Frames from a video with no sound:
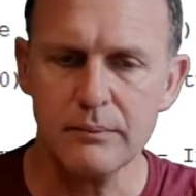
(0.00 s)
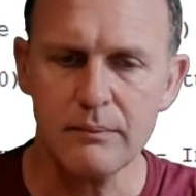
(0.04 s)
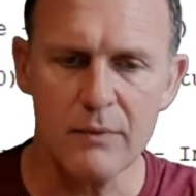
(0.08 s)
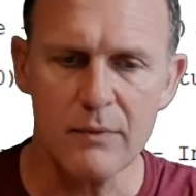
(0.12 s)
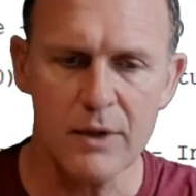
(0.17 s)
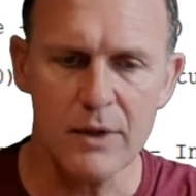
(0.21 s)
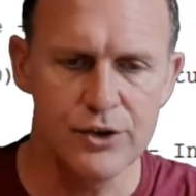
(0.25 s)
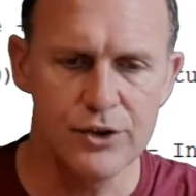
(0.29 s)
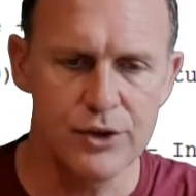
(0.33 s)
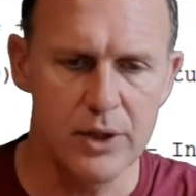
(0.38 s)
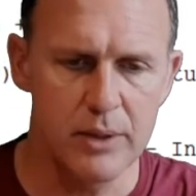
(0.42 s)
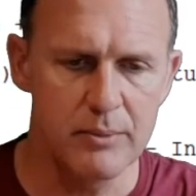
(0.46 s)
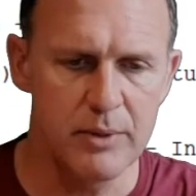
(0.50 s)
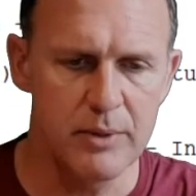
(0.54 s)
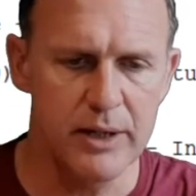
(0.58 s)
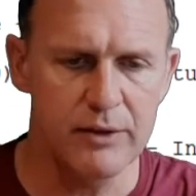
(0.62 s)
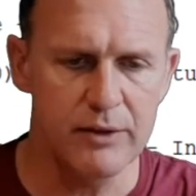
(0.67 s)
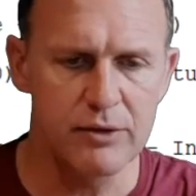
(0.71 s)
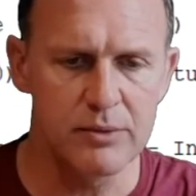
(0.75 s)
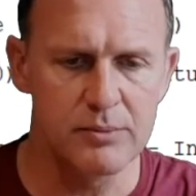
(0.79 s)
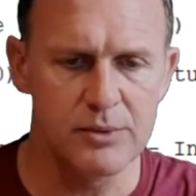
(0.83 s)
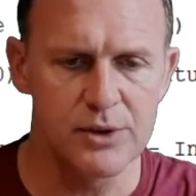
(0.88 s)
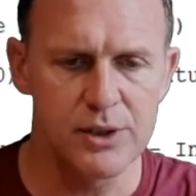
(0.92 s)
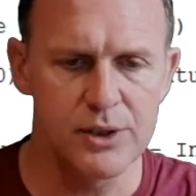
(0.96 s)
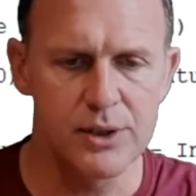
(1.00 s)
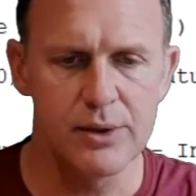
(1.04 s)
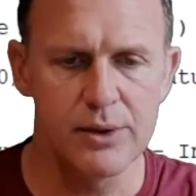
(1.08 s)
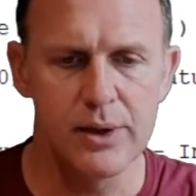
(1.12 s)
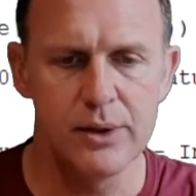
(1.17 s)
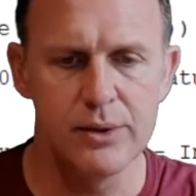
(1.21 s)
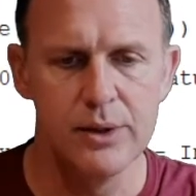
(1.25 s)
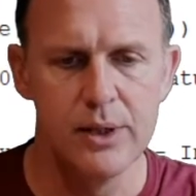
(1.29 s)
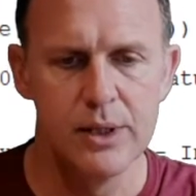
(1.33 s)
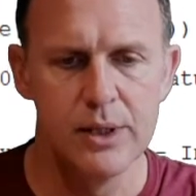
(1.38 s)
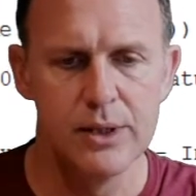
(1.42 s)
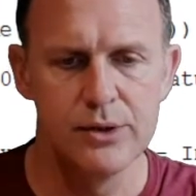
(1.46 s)
So I'm running from 0
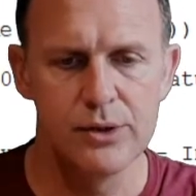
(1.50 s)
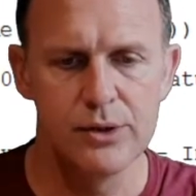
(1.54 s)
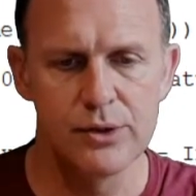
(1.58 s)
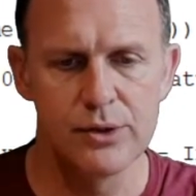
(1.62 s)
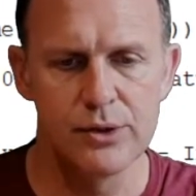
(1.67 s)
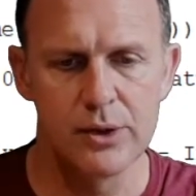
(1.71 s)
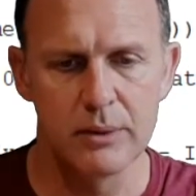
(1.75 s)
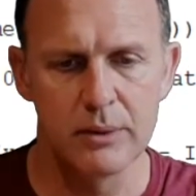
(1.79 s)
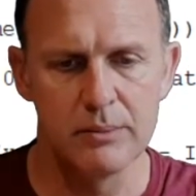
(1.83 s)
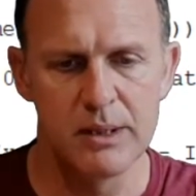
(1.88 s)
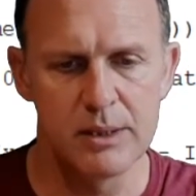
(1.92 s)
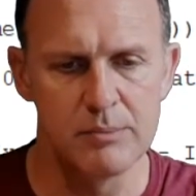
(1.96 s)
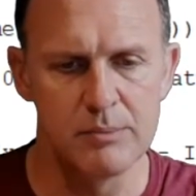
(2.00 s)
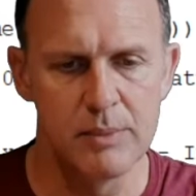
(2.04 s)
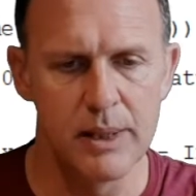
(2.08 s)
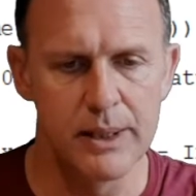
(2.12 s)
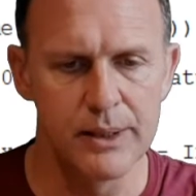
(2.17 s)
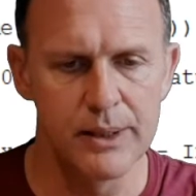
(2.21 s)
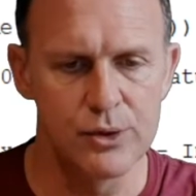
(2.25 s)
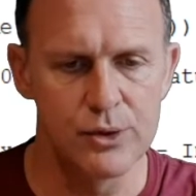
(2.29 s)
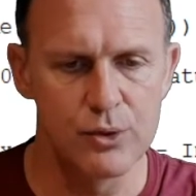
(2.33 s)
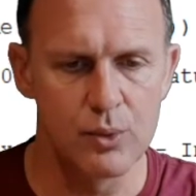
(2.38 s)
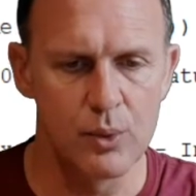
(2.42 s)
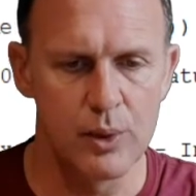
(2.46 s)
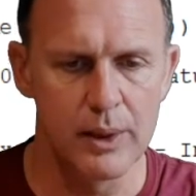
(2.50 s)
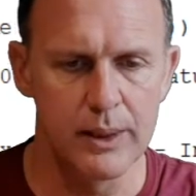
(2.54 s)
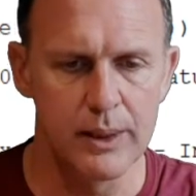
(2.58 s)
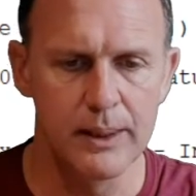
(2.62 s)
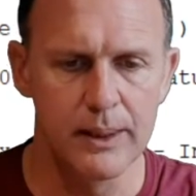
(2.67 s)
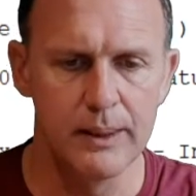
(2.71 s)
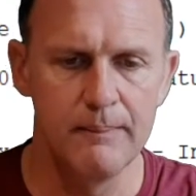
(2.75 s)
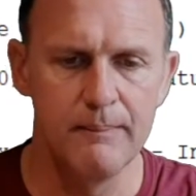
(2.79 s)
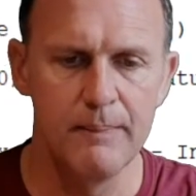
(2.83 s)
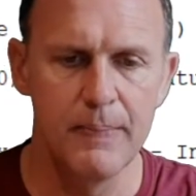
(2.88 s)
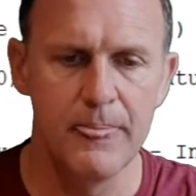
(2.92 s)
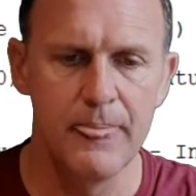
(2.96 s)
to total minutes -1.
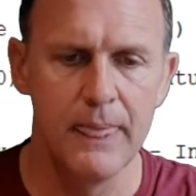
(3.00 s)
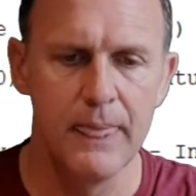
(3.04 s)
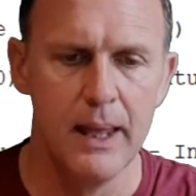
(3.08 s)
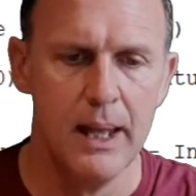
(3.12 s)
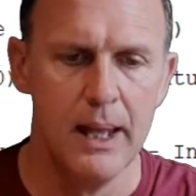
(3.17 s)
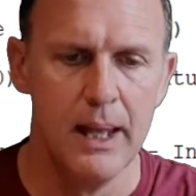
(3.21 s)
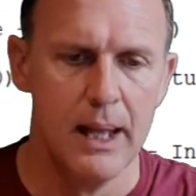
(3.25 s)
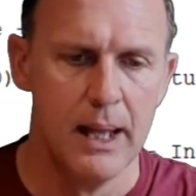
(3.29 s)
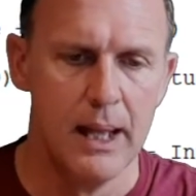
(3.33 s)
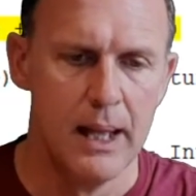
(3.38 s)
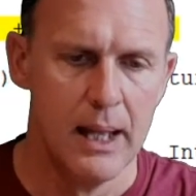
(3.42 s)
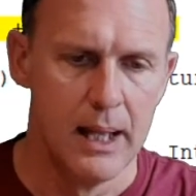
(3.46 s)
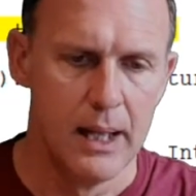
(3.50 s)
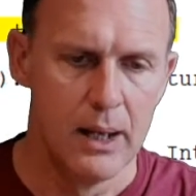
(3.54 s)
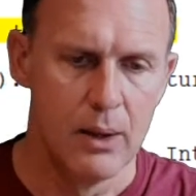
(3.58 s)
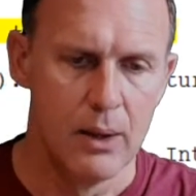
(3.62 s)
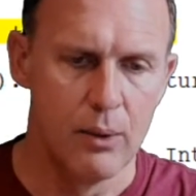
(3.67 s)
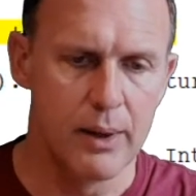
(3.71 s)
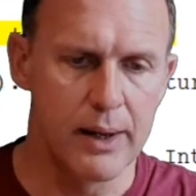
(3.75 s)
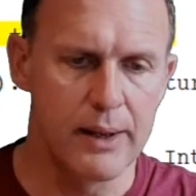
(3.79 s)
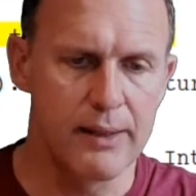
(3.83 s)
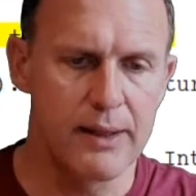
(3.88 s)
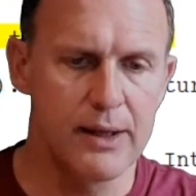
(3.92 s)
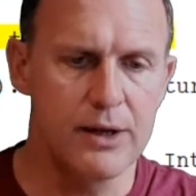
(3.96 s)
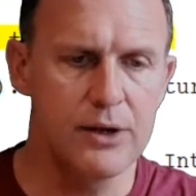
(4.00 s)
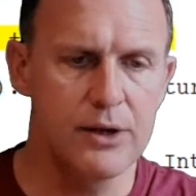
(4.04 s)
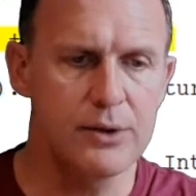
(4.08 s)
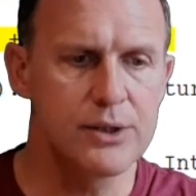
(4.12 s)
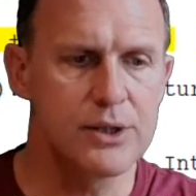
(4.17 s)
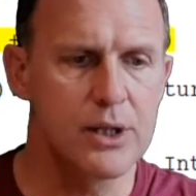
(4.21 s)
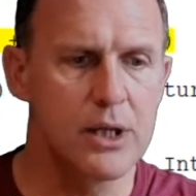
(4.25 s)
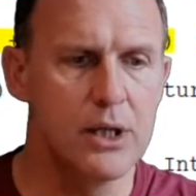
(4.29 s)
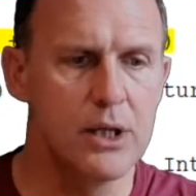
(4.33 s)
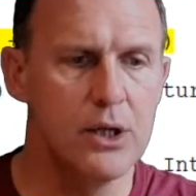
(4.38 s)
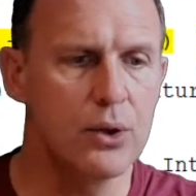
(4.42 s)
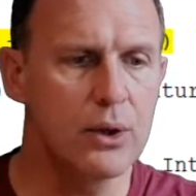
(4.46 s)
What I then do is I
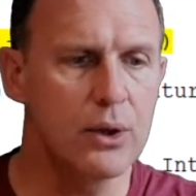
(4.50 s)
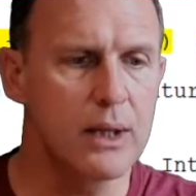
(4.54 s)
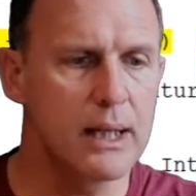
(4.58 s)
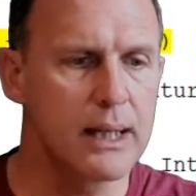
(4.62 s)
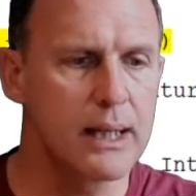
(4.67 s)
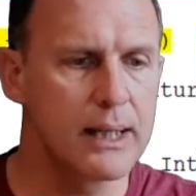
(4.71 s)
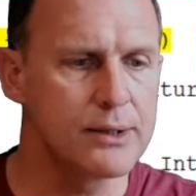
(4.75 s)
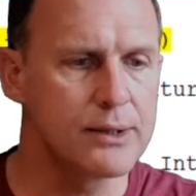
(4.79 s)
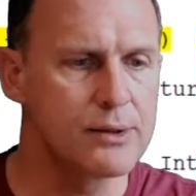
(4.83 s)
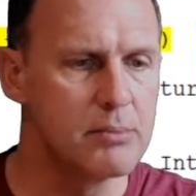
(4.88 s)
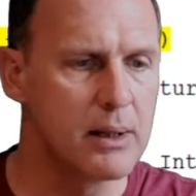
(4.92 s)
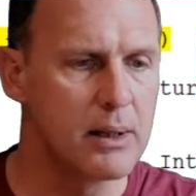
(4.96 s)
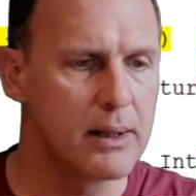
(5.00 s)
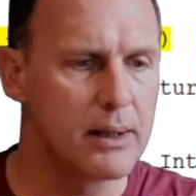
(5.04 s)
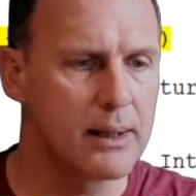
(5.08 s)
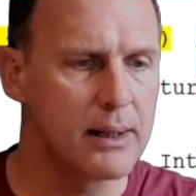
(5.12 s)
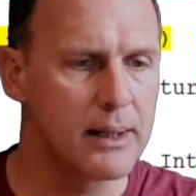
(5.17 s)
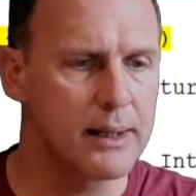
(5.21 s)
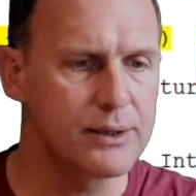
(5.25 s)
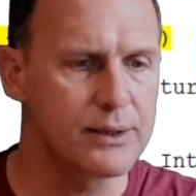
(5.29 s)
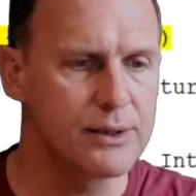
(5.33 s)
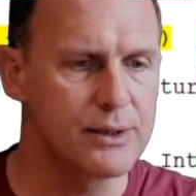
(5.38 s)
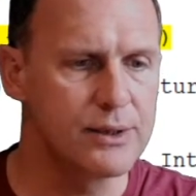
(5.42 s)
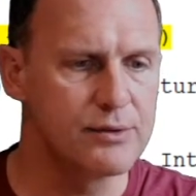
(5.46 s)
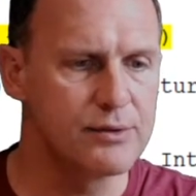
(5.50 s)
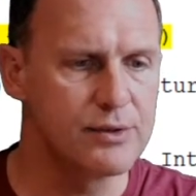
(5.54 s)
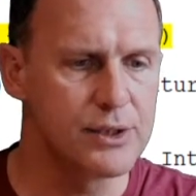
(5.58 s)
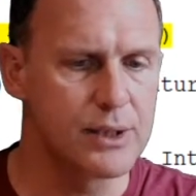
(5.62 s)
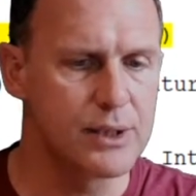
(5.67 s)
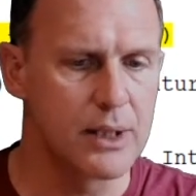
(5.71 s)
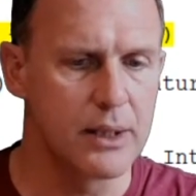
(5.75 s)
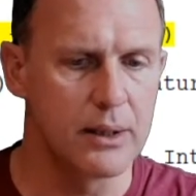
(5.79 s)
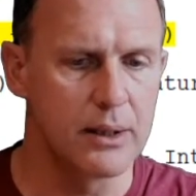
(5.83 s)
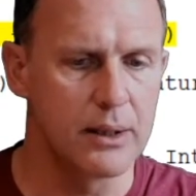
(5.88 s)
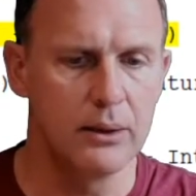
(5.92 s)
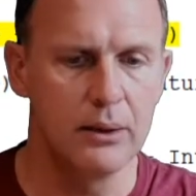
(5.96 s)
look at my active
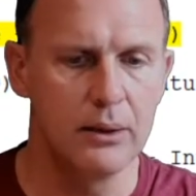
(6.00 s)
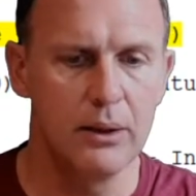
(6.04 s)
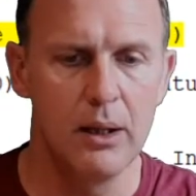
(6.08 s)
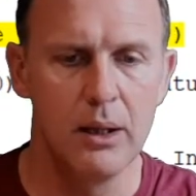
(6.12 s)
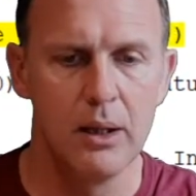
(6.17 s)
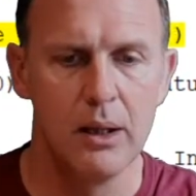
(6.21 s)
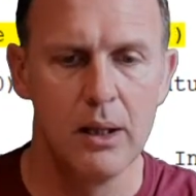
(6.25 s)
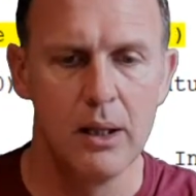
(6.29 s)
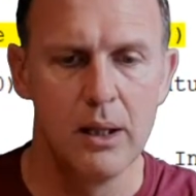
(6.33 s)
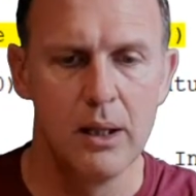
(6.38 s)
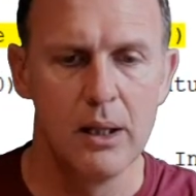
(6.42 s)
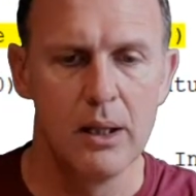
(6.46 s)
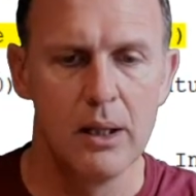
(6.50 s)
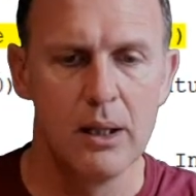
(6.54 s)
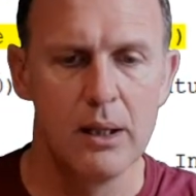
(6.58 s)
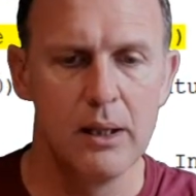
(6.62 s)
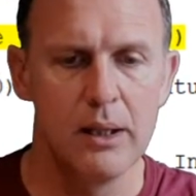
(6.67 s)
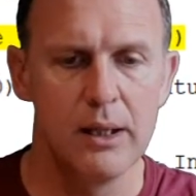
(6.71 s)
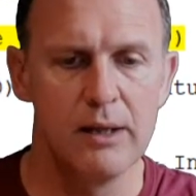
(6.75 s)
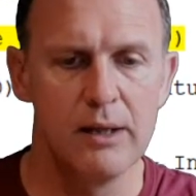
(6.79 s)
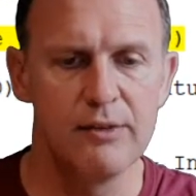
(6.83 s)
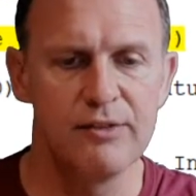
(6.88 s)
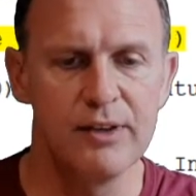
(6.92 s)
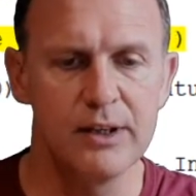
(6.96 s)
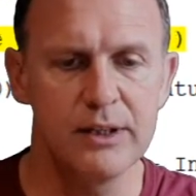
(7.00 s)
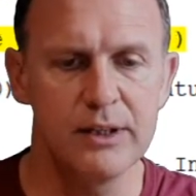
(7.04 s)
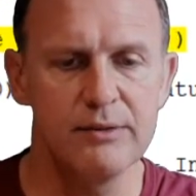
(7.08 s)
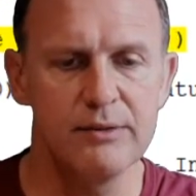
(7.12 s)
cell effectively